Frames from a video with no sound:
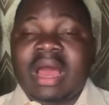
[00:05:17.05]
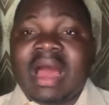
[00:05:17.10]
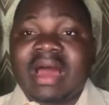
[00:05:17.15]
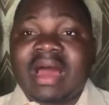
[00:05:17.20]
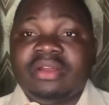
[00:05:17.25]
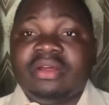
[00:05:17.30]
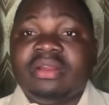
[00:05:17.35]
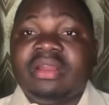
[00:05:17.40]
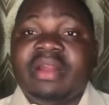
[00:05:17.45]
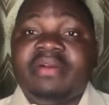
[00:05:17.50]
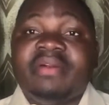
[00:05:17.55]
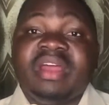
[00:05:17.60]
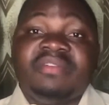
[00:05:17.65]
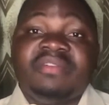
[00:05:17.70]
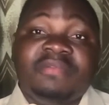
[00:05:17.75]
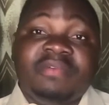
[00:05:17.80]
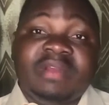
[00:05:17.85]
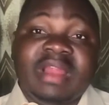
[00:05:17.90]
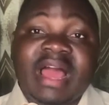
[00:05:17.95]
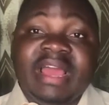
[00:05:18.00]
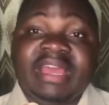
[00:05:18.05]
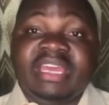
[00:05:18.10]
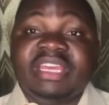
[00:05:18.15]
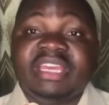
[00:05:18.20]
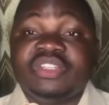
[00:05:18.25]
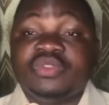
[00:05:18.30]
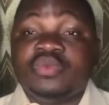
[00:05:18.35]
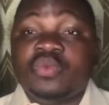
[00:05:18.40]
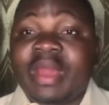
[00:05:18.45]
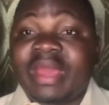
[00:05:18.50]
Another red flag
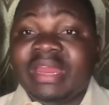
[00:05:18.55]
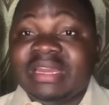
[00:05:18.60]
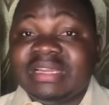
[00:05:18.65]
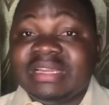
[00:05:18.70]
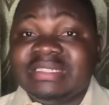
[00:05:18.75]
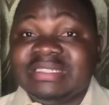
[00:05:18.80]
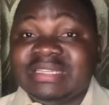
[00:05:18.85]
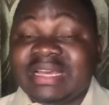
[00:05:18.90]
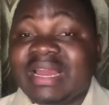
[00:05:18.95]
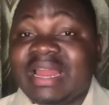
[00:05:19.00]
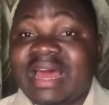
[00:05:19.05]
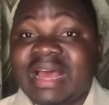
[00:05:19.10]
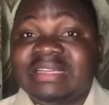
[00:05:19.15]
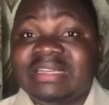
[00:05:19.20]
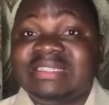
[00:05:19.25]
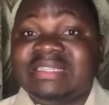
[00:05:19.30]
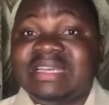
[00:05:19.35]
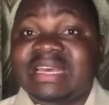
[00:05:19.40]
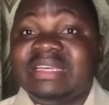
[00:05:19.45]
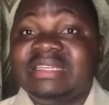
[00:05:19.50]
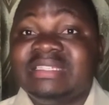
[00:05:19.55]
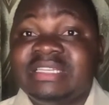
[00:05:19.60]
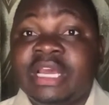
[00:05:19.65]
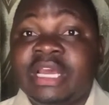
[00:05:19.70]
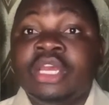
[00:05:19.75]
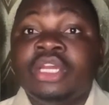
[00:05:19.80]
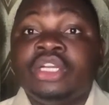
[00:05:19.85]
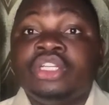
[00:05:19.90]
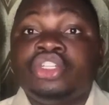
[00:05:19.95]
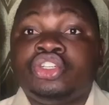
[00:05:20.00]
is when the seller says
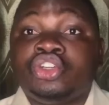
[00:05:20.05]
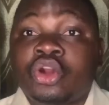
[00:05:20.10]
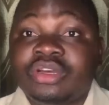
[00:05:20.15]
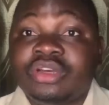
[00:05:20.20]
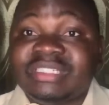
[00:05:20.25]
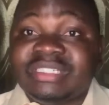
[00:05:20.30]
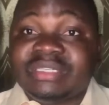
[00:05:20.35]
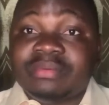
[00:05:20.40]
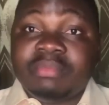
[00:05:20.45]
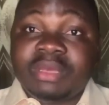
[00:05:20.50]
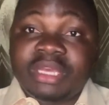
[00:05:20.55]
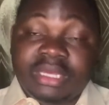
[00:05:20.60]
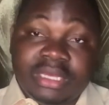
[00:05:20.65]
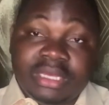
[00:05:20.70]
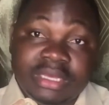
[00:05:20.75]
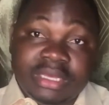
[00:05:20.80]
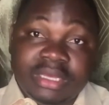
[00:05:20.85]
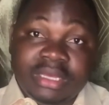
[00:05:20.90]
trust me